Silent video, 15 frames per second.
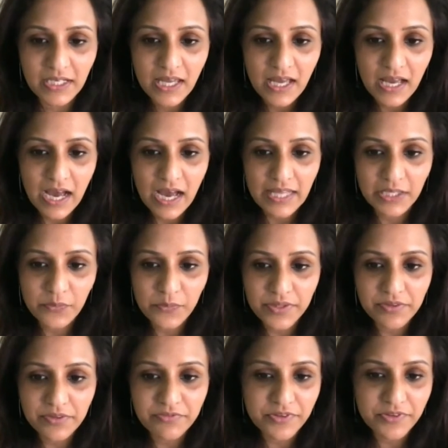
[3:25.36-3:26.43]
I think we're
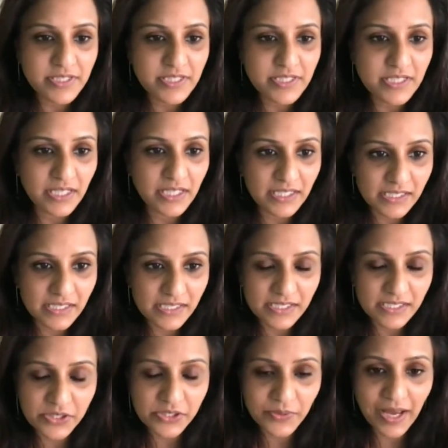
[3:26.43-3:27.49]
the first in India
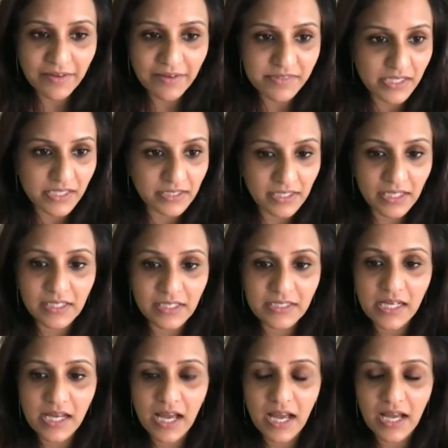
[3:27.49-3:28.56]
to have done that.
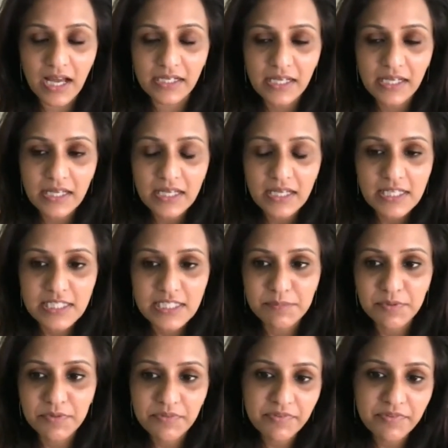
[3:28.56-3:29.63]
And some
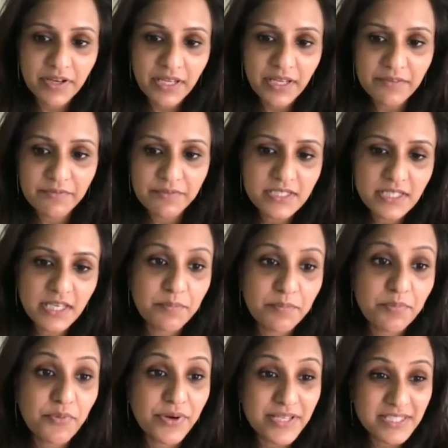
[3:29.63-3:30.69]
of the very, I would say,
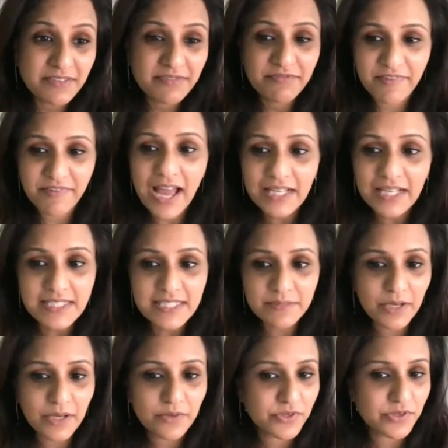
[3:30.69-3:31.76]
impressive facts
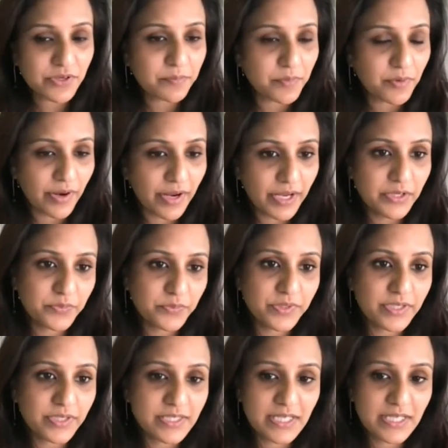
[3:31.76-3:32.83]
about our upgrade
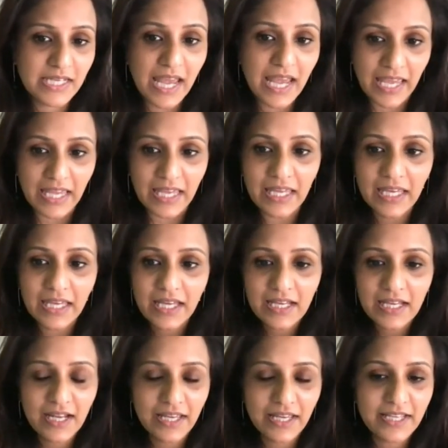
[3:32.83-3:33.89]
was that
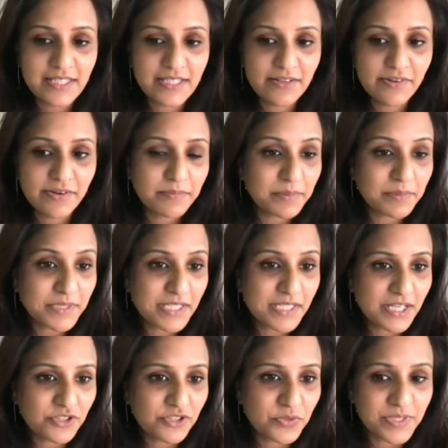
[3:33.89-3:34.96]
like I said, our
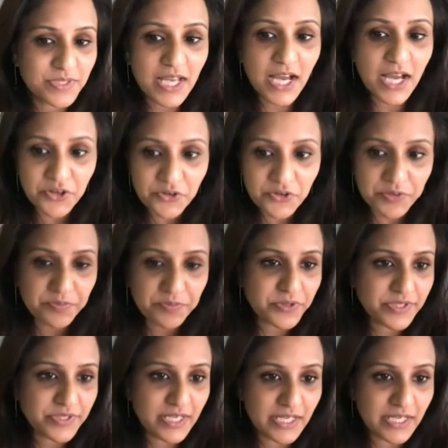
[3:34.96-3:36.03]
implementation was
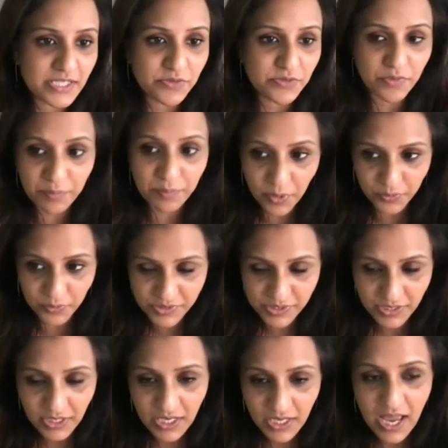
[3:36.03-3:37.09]
100% remote,
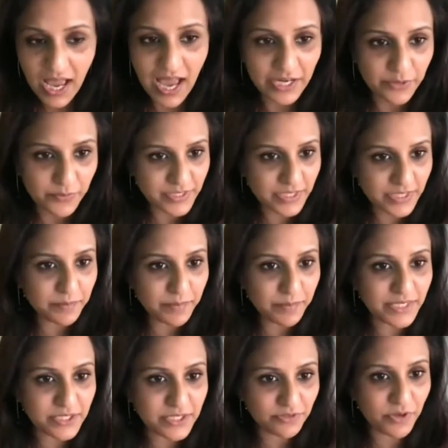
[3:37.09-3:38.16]
and it was in the
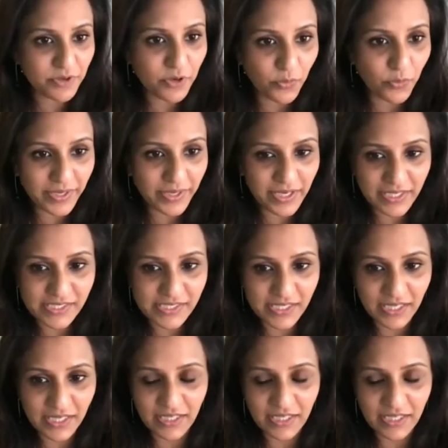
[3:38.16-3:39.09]
midst of COVID-19.